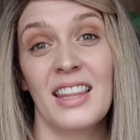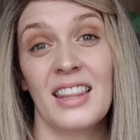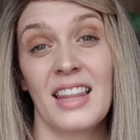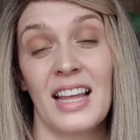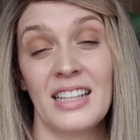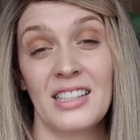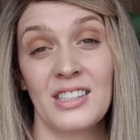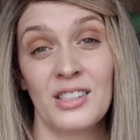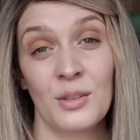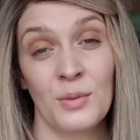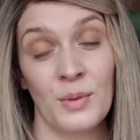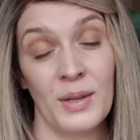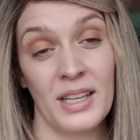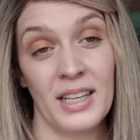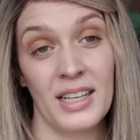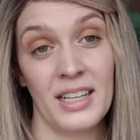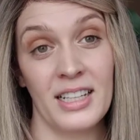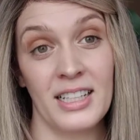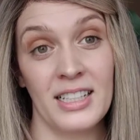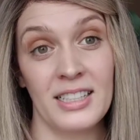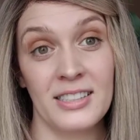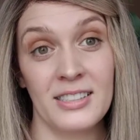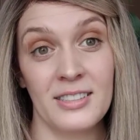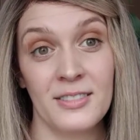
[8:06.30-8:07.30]
That's the way
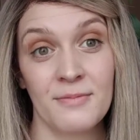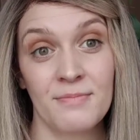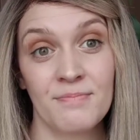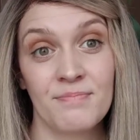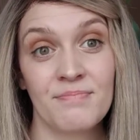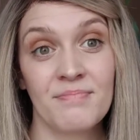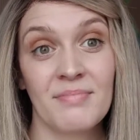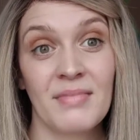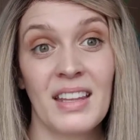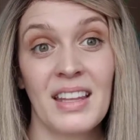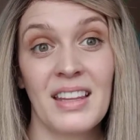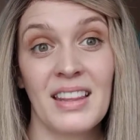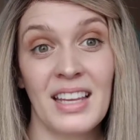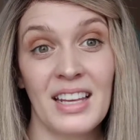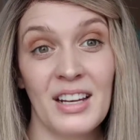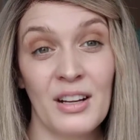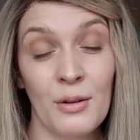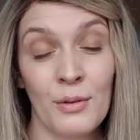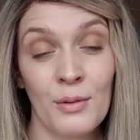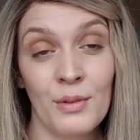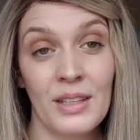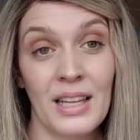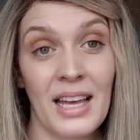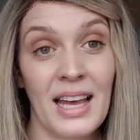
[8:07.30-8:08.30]
it is, and they
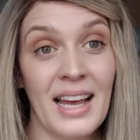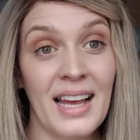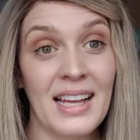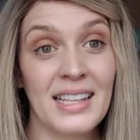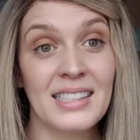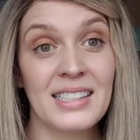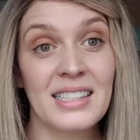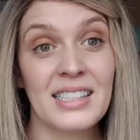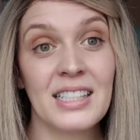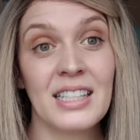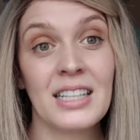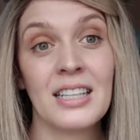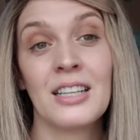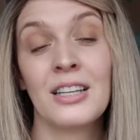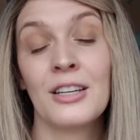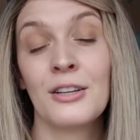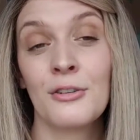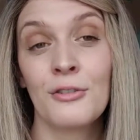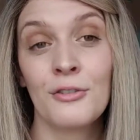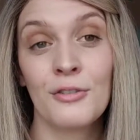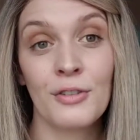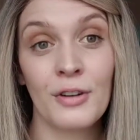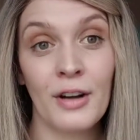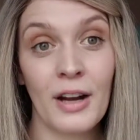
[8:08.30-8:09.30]
don't last
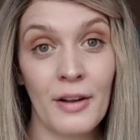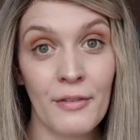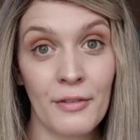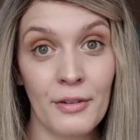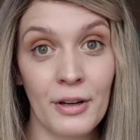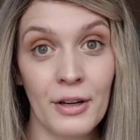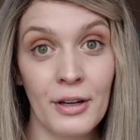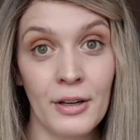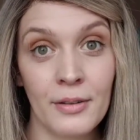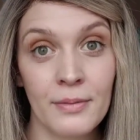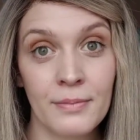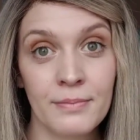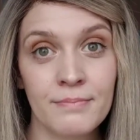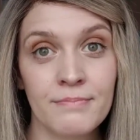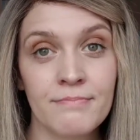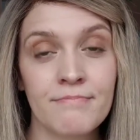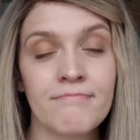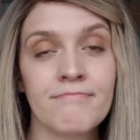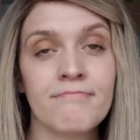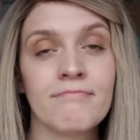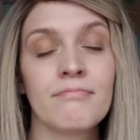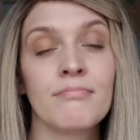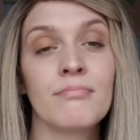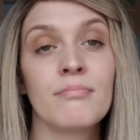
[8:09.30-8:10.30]
forever,
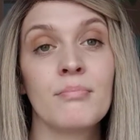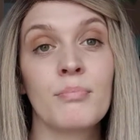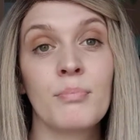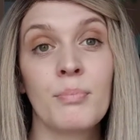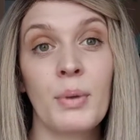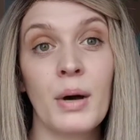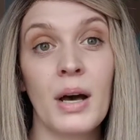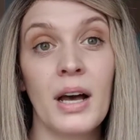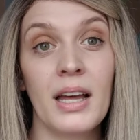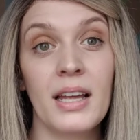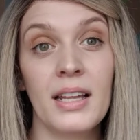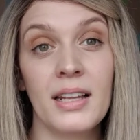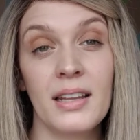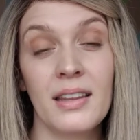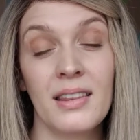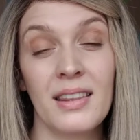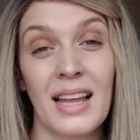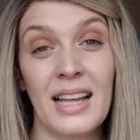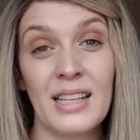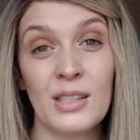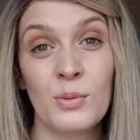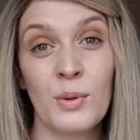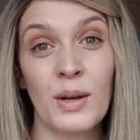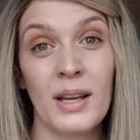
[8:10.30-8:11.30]
but
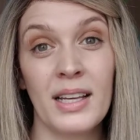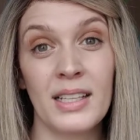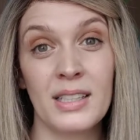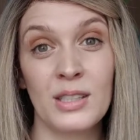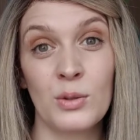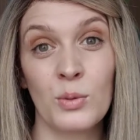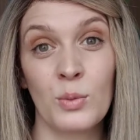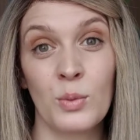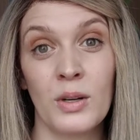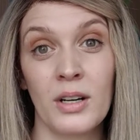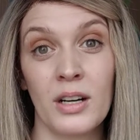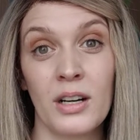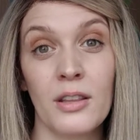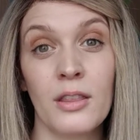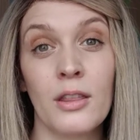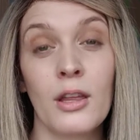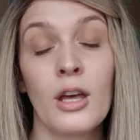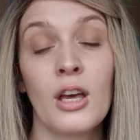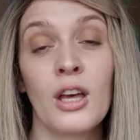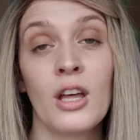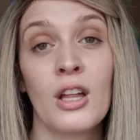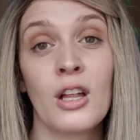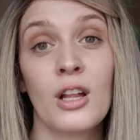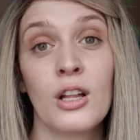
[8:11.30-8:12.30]
that's why it's worth
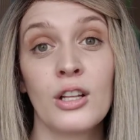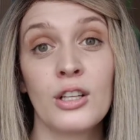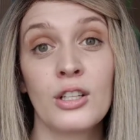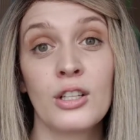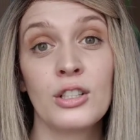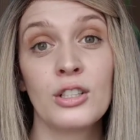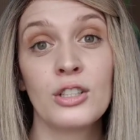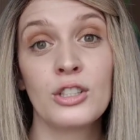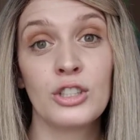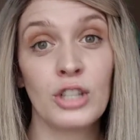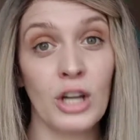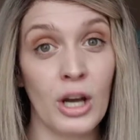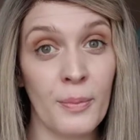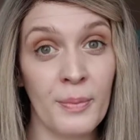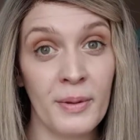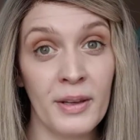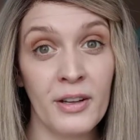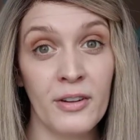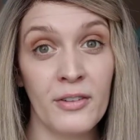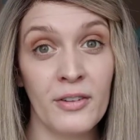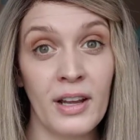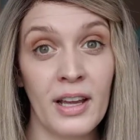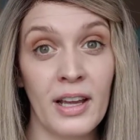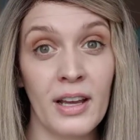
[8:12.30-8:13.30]

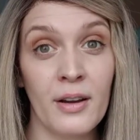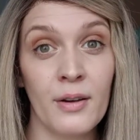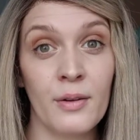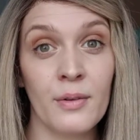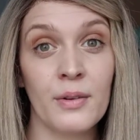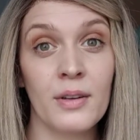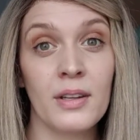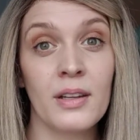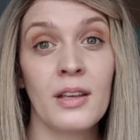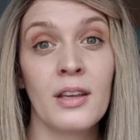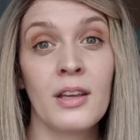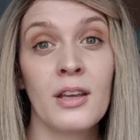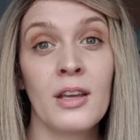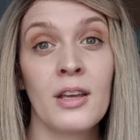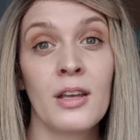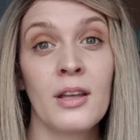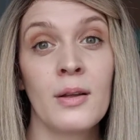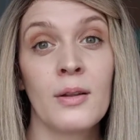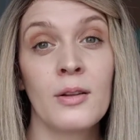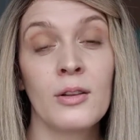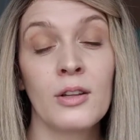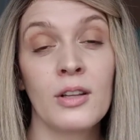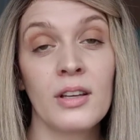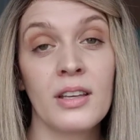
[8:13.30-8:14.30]
shopping around,
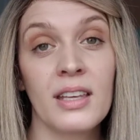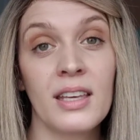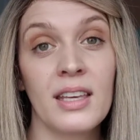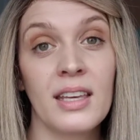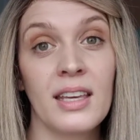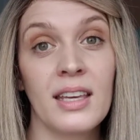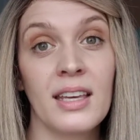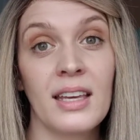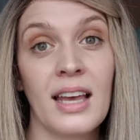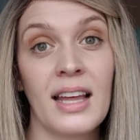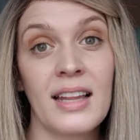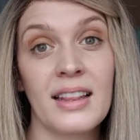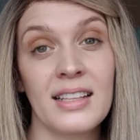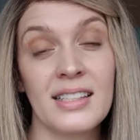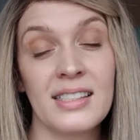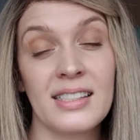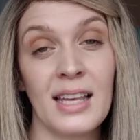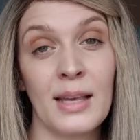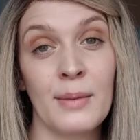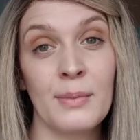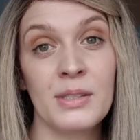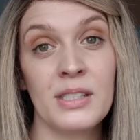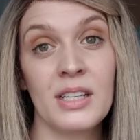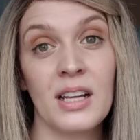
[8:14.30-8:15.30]
looking at the
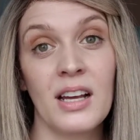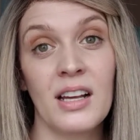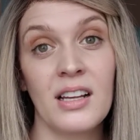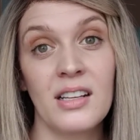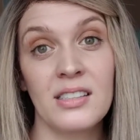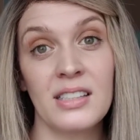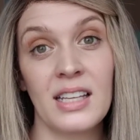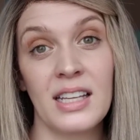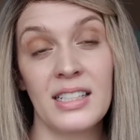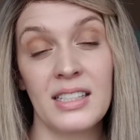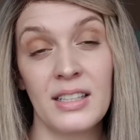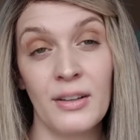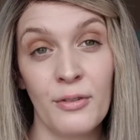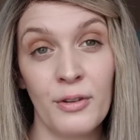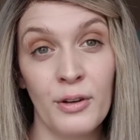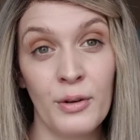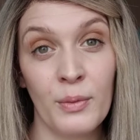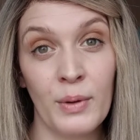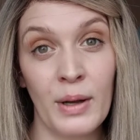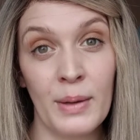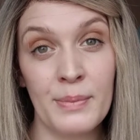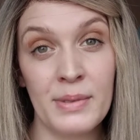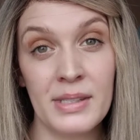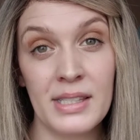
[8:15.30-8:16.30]
same styles at
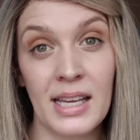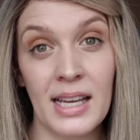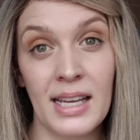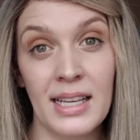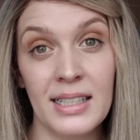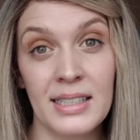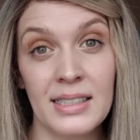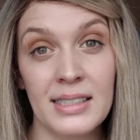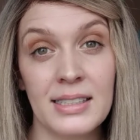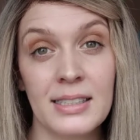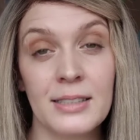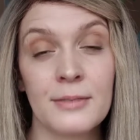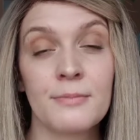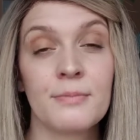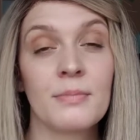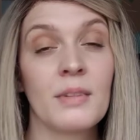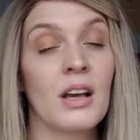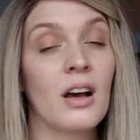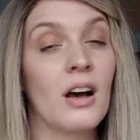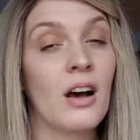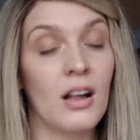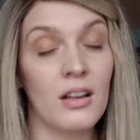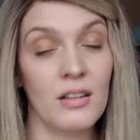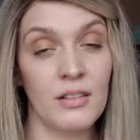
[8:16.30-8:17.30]
different websites,
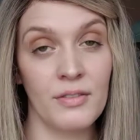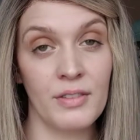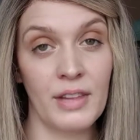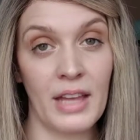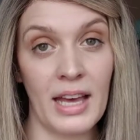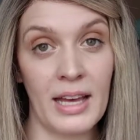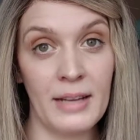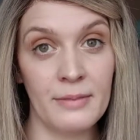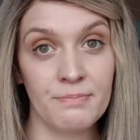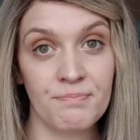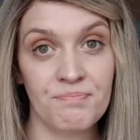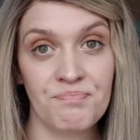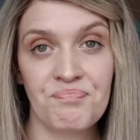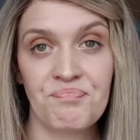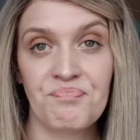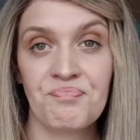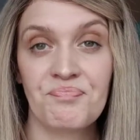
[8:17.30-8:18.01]
all of that.